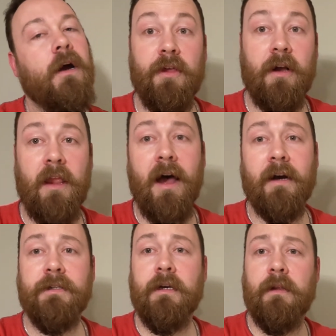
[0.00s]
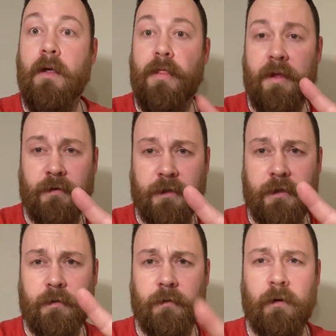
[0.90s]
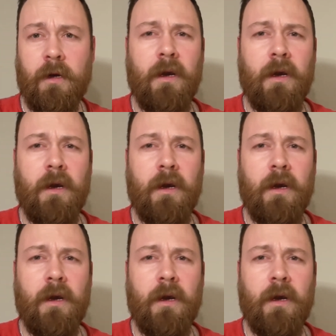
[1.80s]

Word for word: The clocks, there's two.